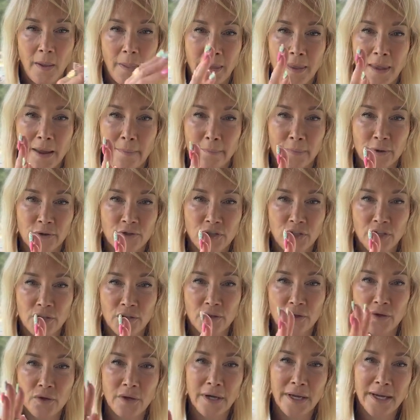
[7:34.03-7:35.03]
Number
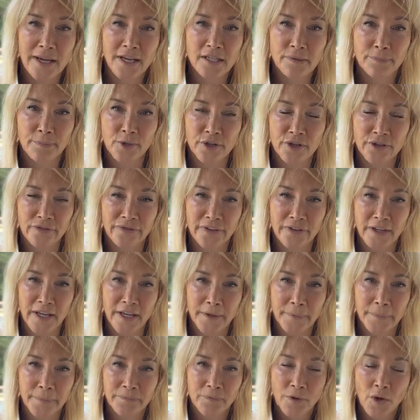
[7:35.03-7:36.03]
two is proofing.
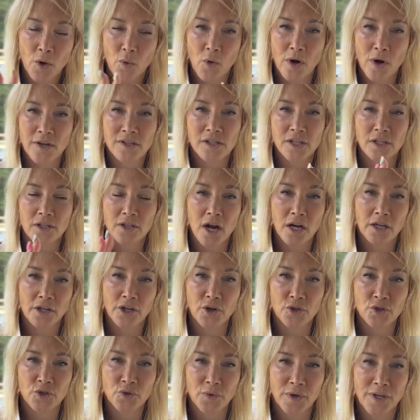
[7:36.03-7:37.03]
Once the dog
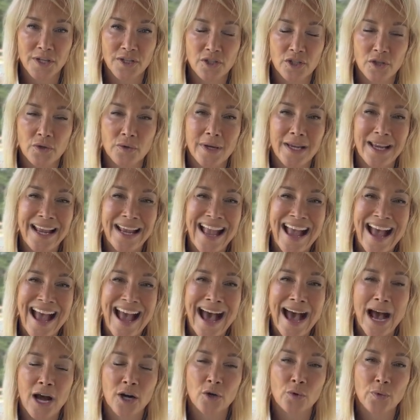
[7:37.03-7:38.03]
knows what he's doing,
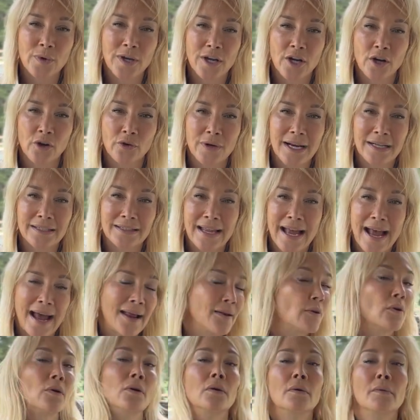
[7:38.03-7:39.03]
how do we correct that
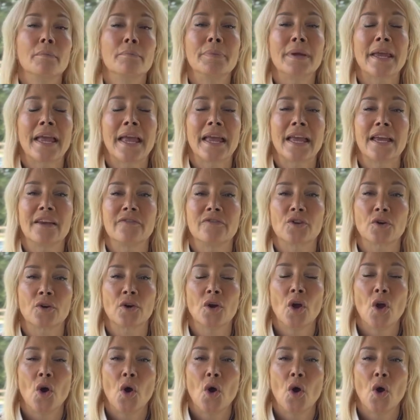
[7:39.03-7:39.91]
behavior